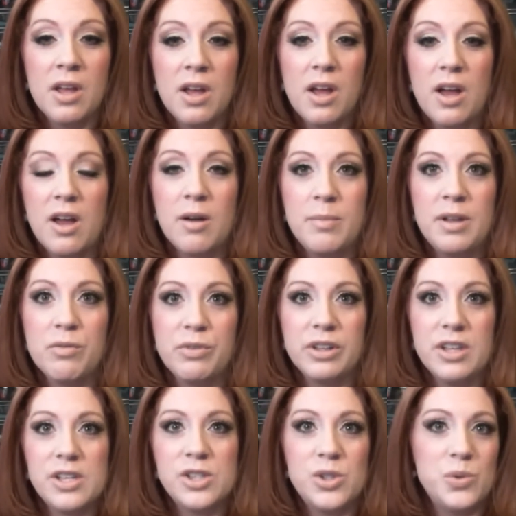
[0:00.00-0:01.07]
Um, it
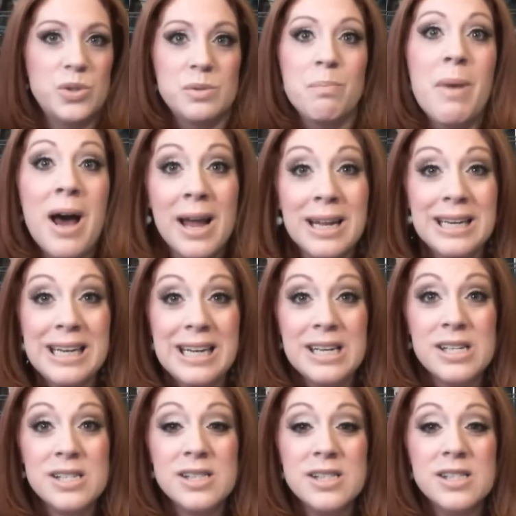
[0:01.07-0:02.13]
really suits my
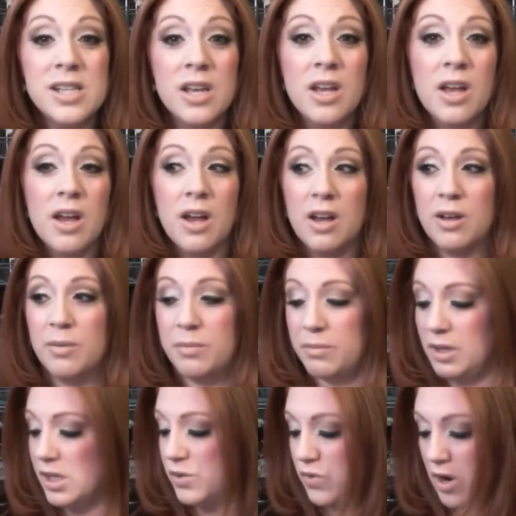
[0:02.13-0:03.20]
needs
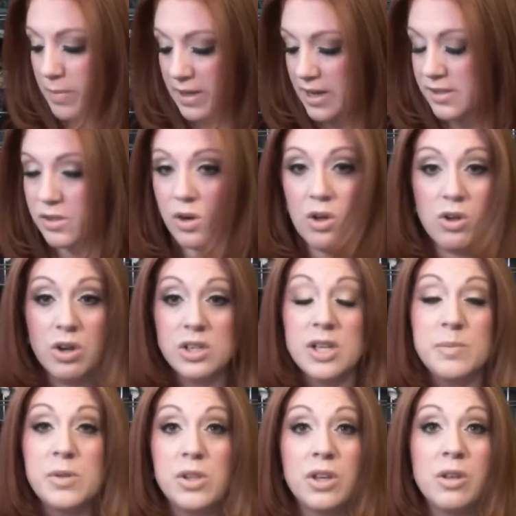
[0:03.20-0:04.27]
because um, Robbie has it all hooked
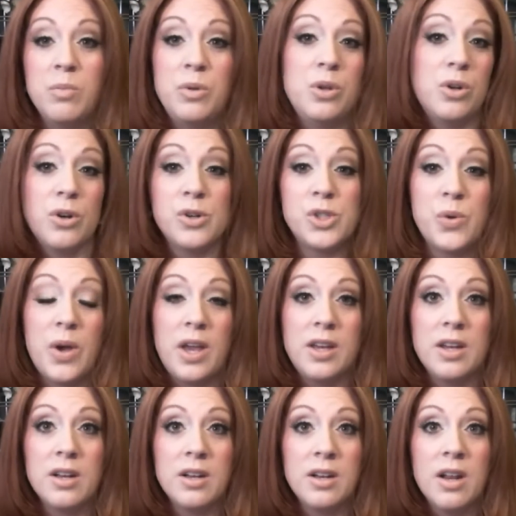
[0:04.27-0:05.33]
up to the computer so I
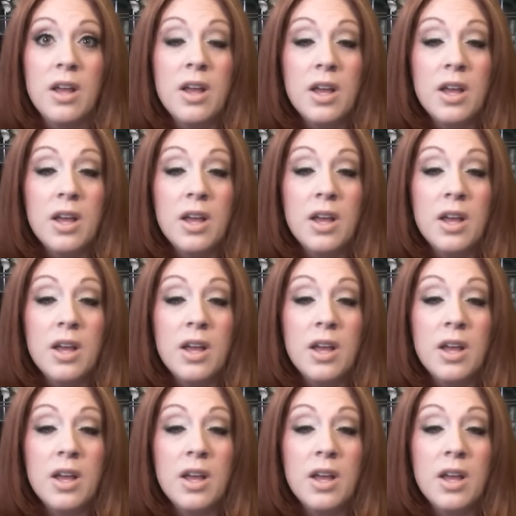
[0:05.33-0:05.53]
can